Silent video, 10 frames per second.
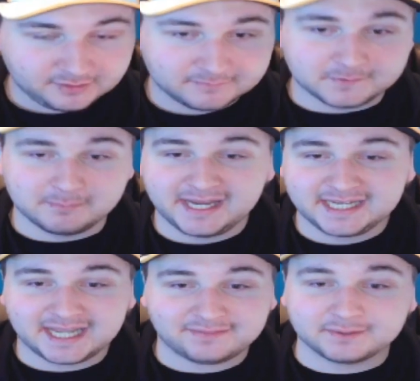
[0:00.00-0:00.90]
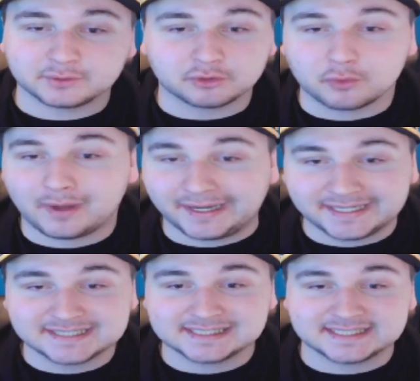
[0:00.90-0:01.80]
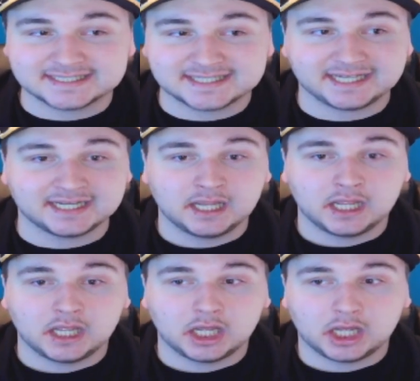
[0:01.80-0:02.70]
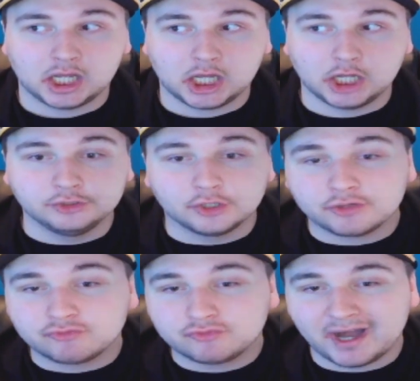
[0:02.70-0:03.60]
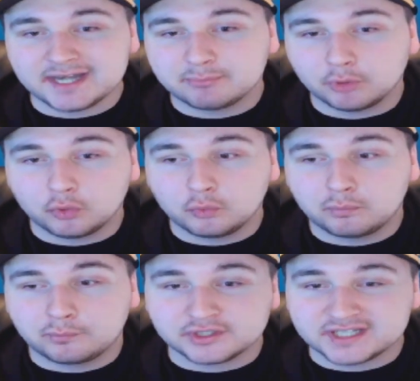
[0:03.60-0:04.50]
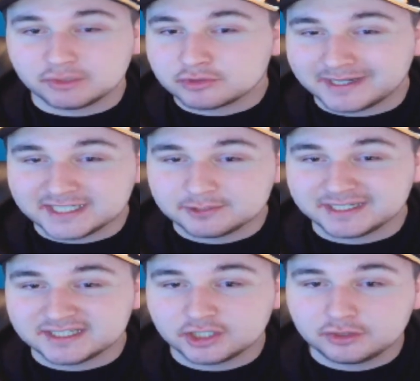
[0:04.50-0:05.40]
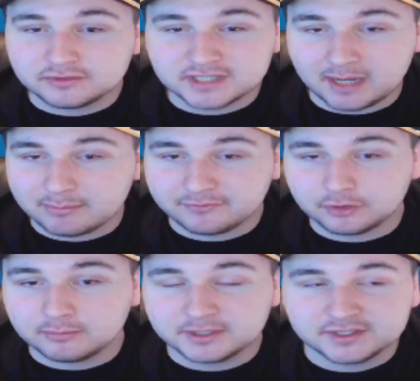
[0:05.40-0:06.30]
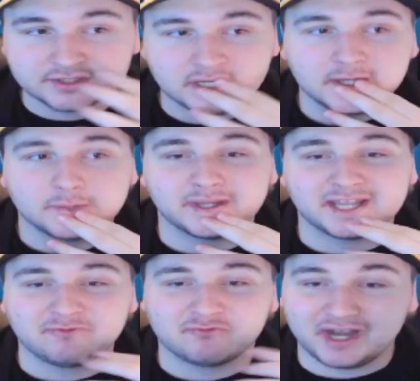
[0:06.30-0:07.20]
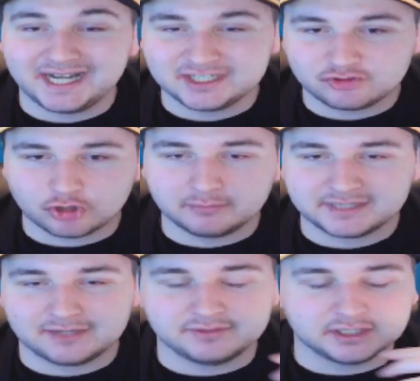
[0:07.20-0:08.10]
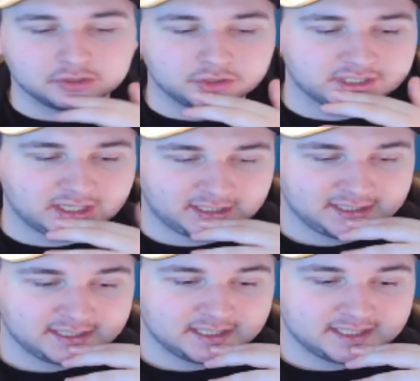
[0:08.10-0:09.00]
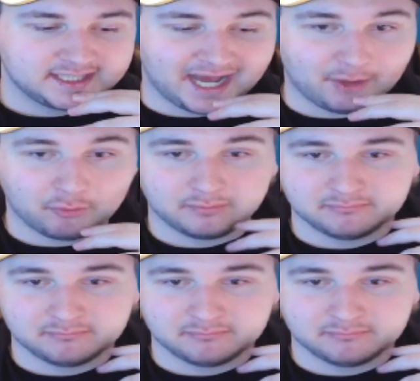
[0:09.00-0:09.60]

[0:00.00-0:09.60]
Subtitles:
For me, I think we could quite easily see another Red Bull Brazil 2022 type performance where they really drop down the order. Now,